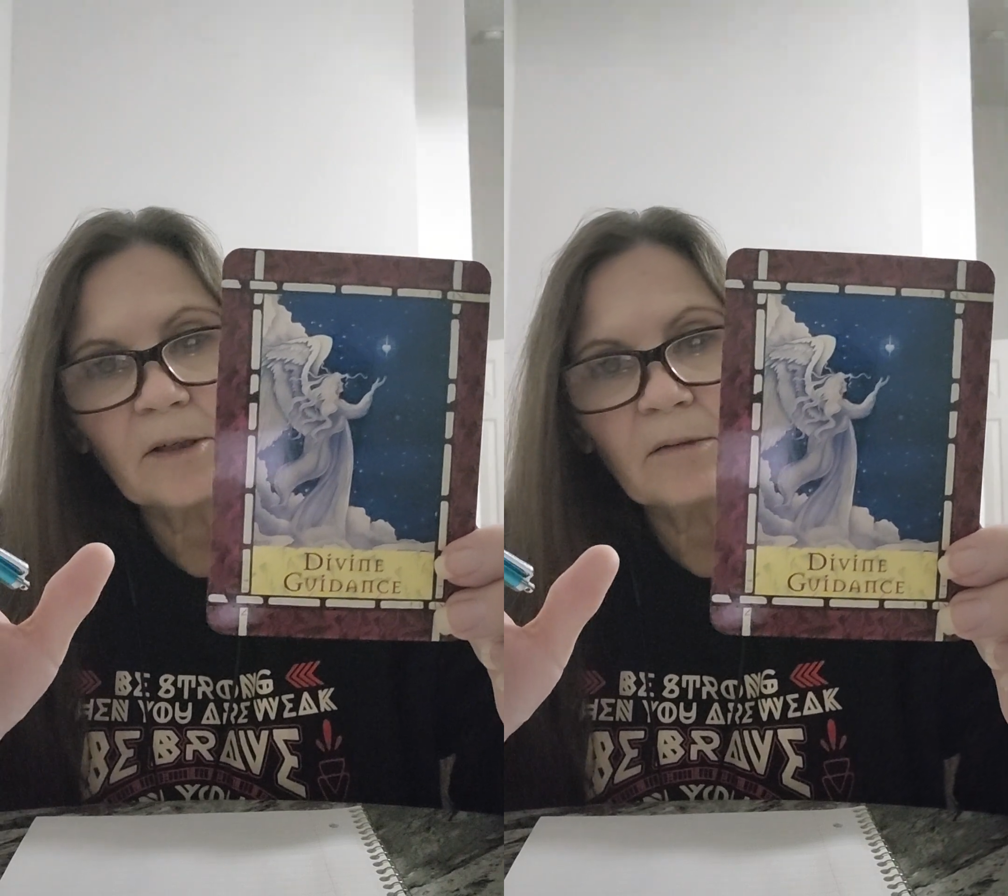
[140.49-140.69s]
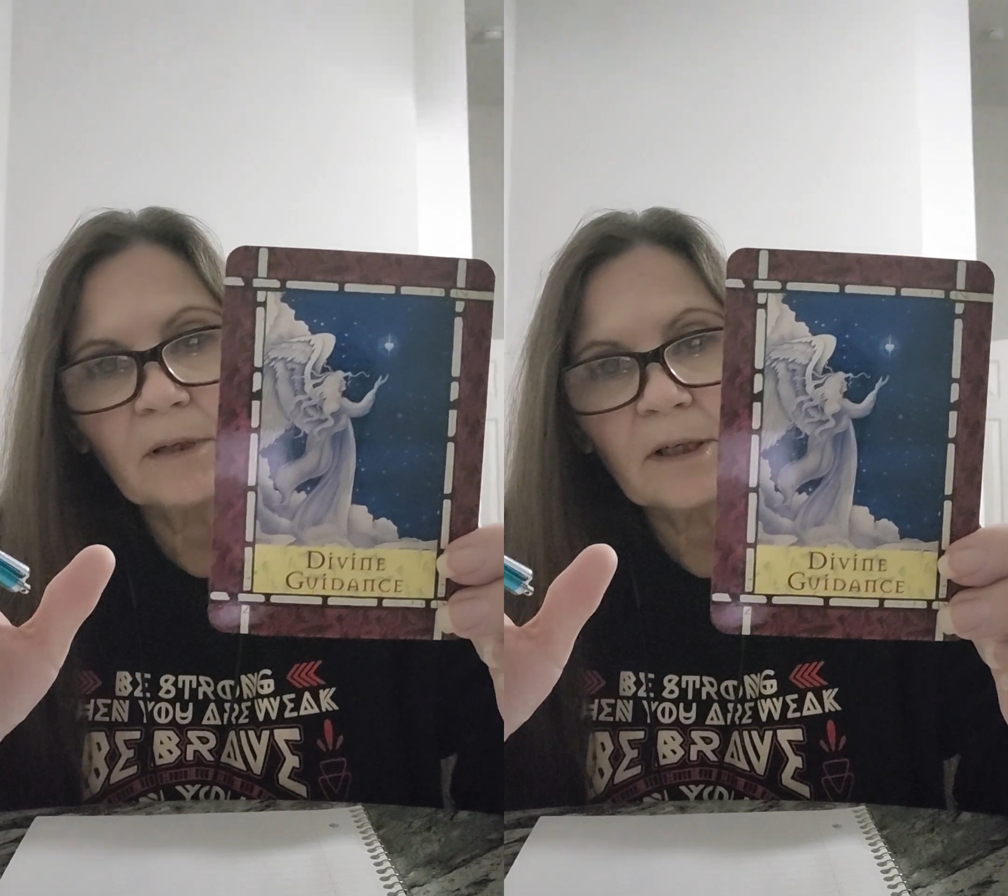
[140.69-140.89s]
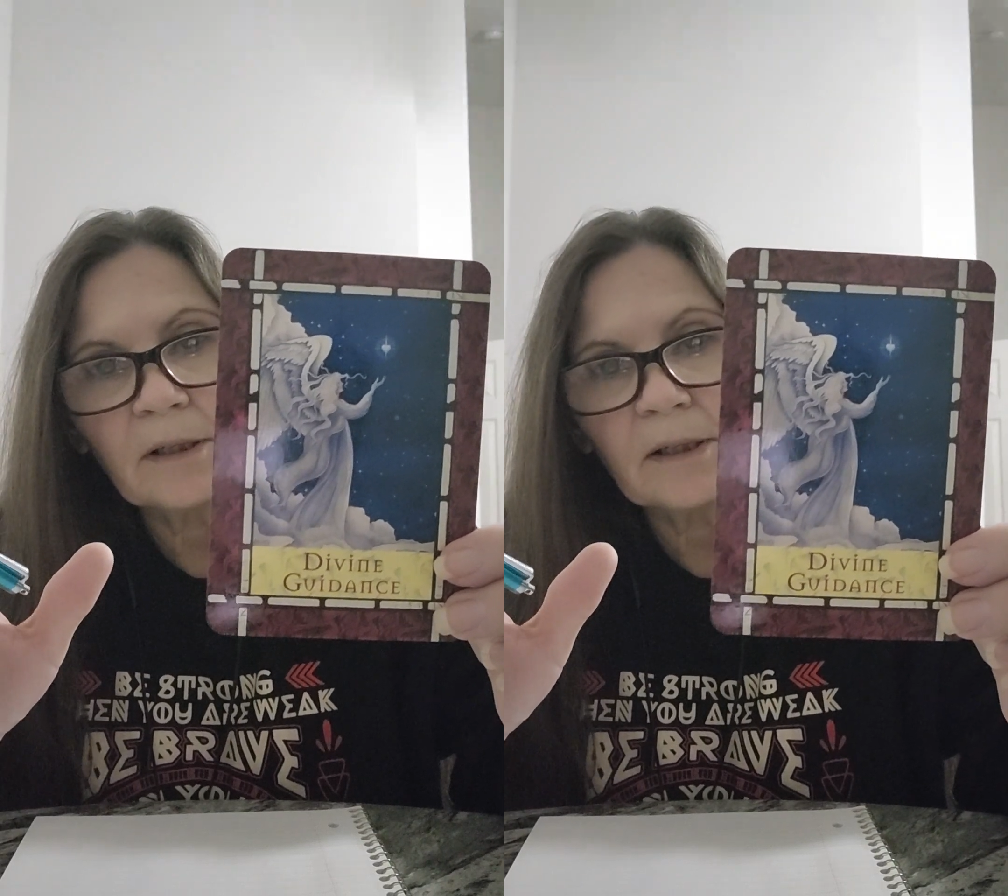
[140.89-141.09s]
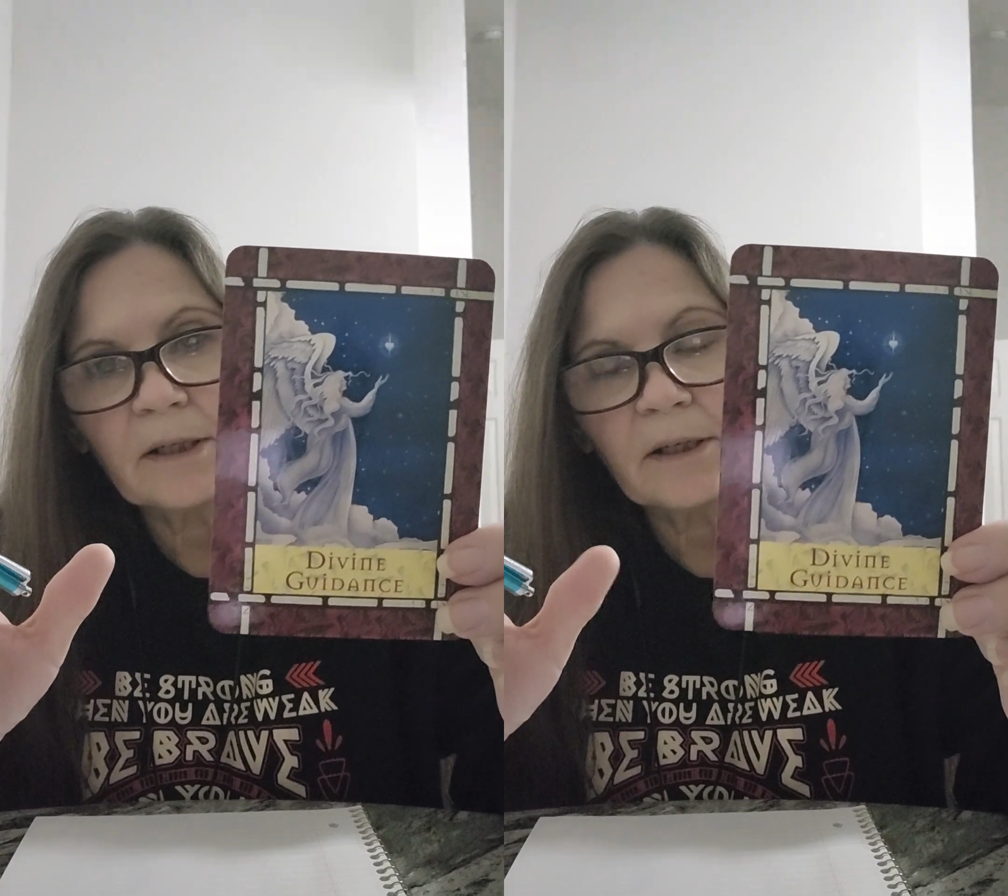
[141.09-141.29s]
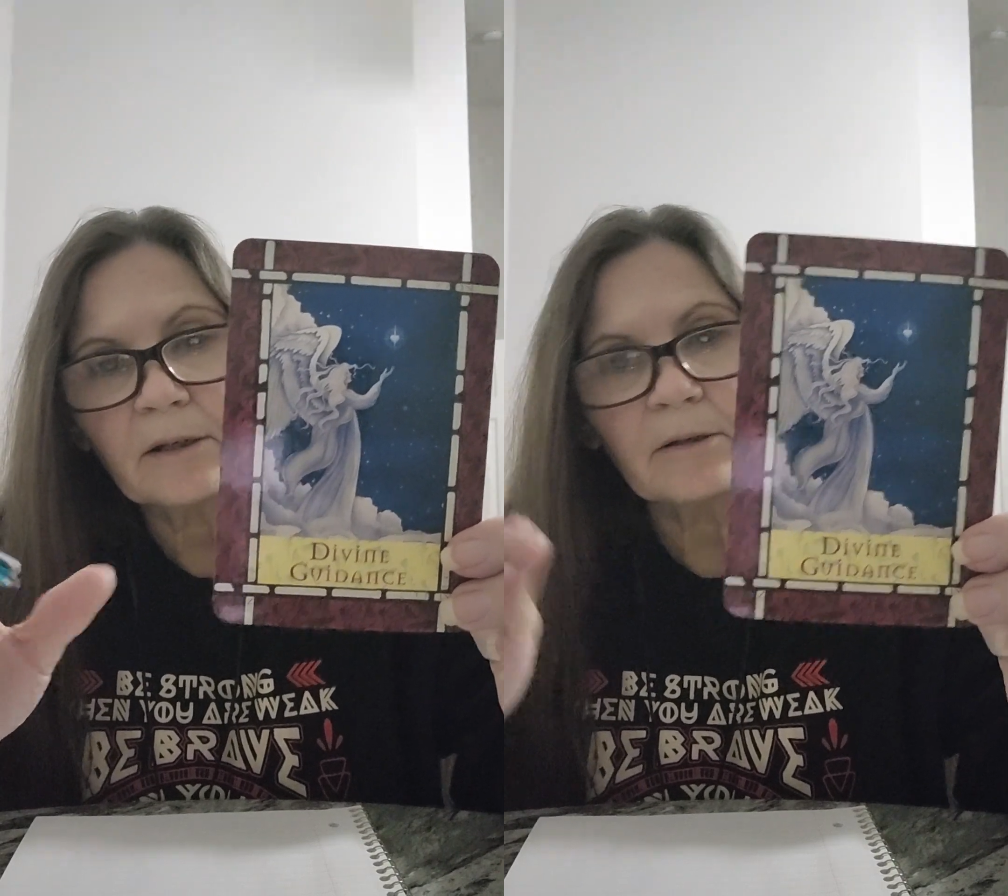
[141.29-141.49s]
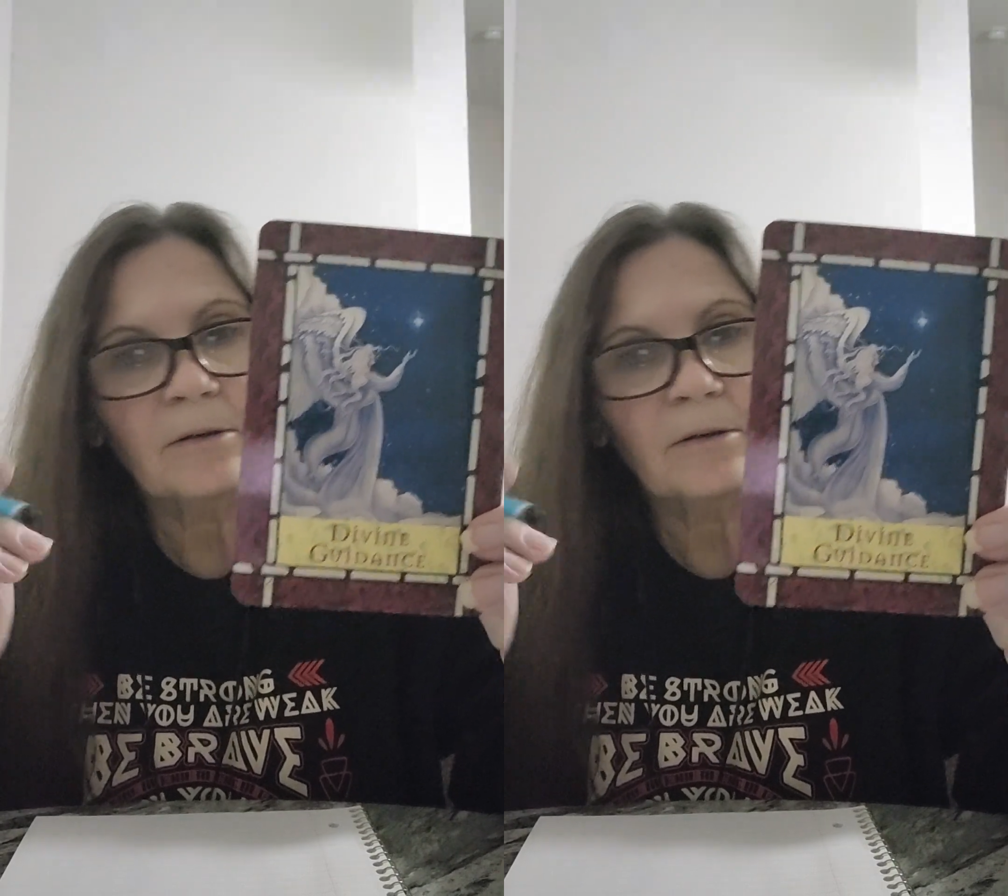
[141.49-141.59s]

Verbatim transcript: you need to hear